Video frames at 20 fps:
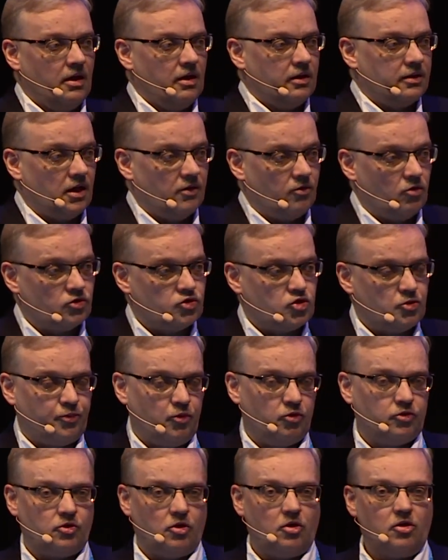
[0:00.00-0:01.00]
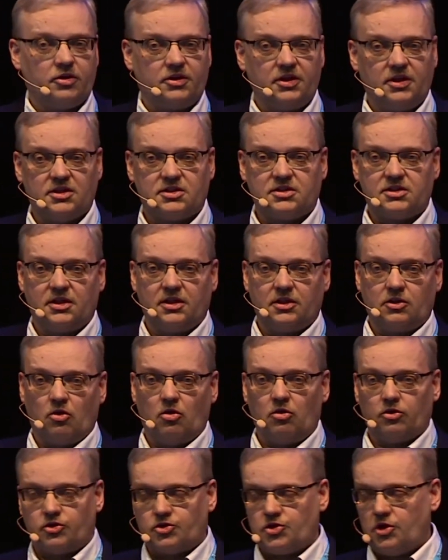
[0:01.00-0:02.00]
They want to put all these in the
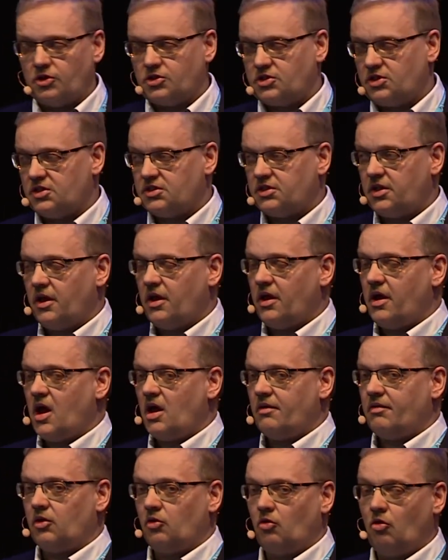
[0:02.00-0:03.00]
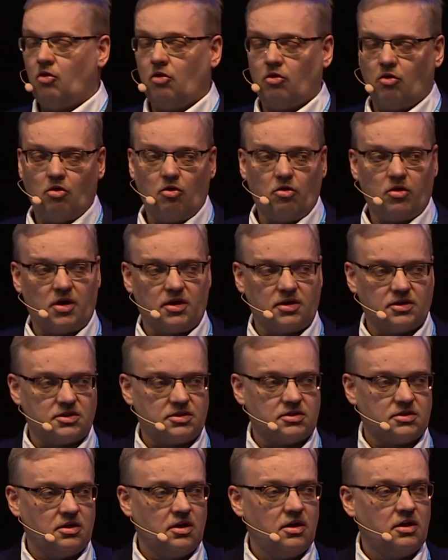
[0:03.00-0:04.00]
old churches they have and all
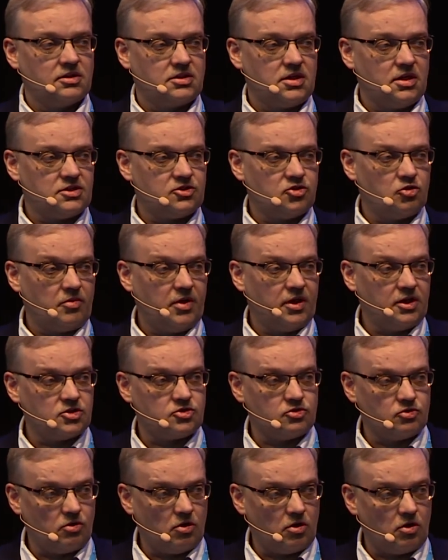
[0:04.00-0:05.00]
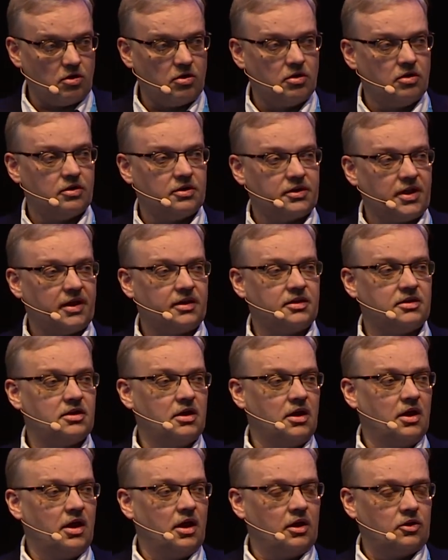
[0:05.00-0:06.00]
organs, just to make sure that
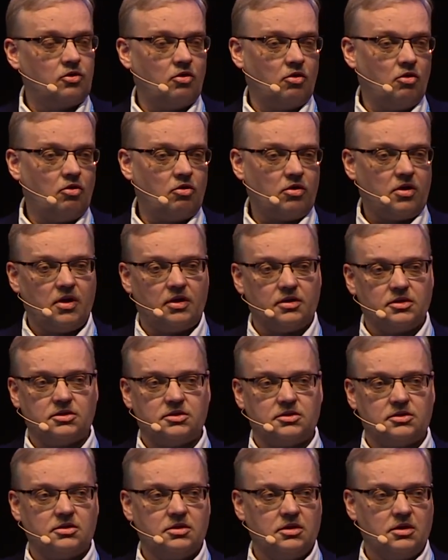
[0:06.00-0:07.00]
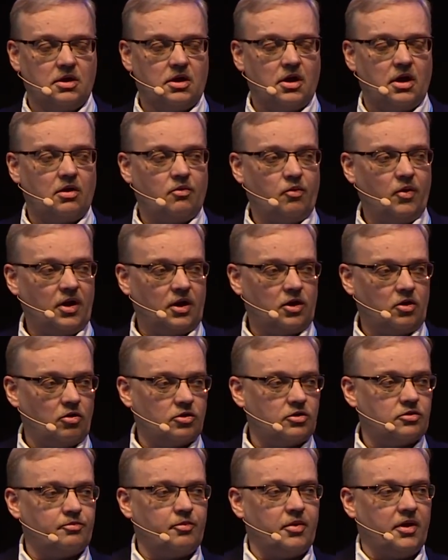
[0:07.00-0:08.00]
the organs will
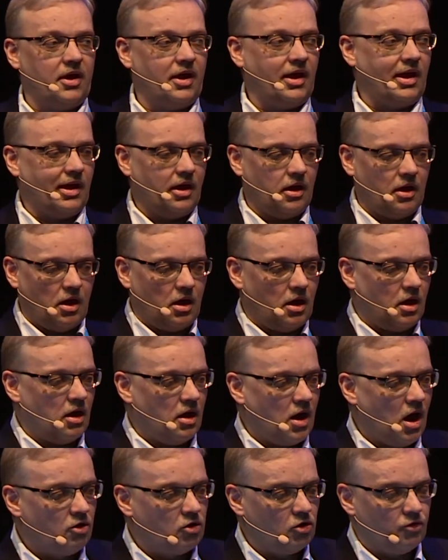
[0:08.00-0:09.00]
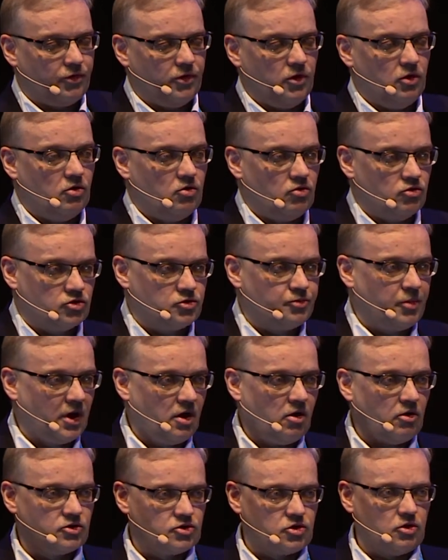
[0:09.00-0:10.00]
not be out of use
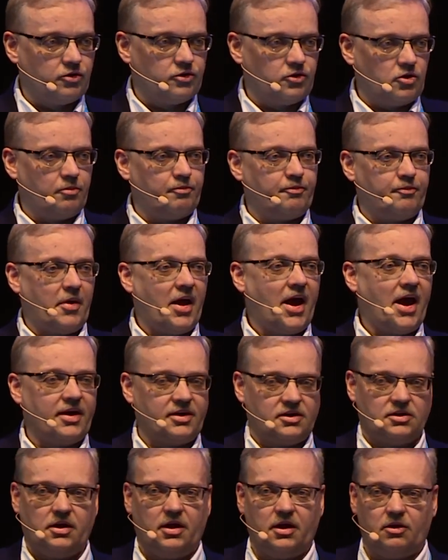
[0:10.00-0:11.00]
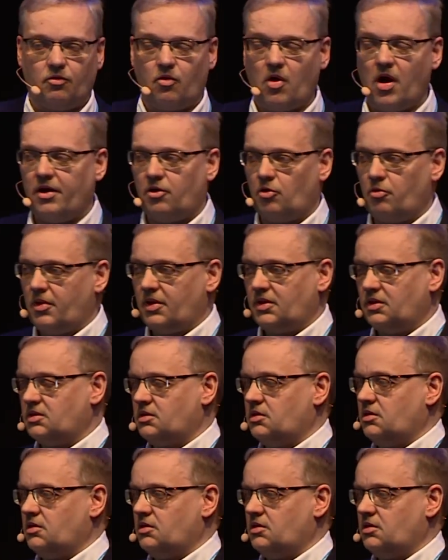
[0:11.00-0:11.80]
because of the bad environment.